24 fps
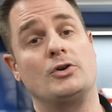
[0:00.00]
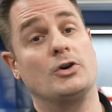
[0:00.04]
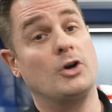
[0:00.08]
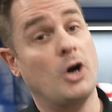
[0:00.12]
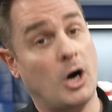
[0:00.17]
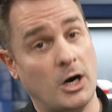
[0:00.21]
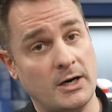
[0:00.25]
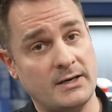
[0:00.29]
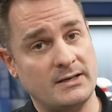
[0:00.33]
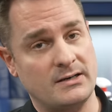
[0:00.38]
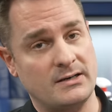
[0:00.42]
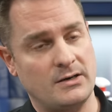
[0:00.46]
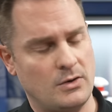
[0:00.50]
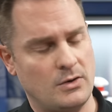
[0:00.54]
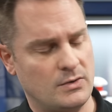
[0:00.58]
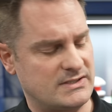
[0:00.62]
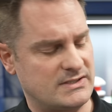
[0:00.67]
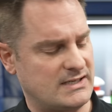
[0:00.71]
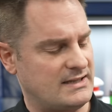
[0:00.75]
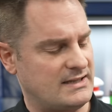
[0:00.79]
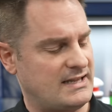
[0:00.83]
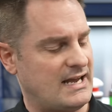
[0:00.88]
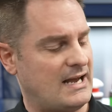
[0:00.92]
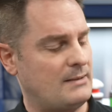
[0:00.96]
garden
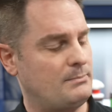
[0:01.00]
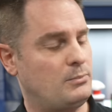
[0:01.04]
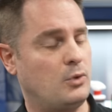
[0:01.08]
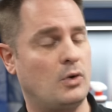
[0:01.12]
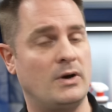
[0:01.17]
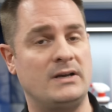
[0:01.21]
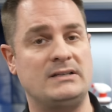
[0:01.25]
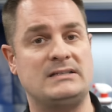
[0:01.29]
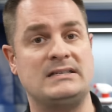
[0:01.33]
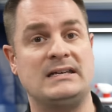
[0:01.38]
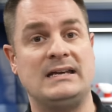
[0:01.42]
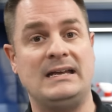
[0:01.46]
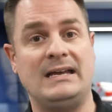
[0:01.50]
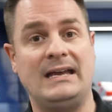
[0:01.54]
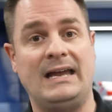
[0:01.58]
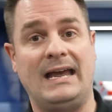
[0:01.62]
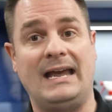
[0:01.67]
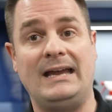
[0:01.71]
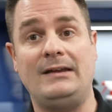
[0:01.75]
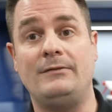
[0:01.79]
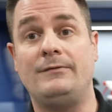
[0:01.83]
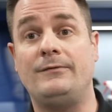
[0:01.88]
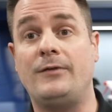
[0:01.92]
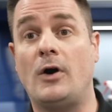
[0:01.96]
hose at that point
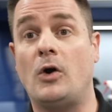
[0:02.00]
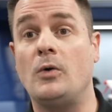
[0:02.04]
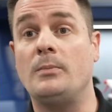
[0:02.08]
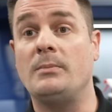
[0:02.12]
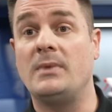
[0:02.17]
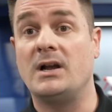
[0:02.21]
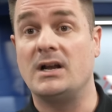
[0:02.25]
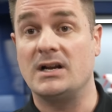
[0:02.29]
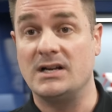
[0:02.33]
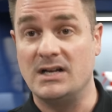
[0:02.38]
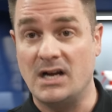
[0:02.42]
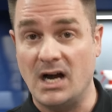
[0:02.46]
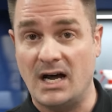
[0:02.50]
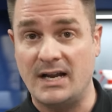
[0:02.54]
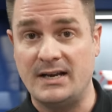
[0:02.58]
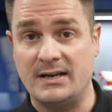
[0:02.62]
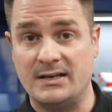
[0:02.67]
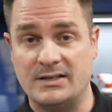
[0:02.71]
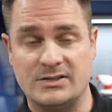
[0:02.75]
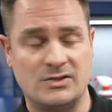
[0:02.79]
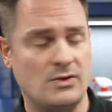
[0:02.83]
a foam gun.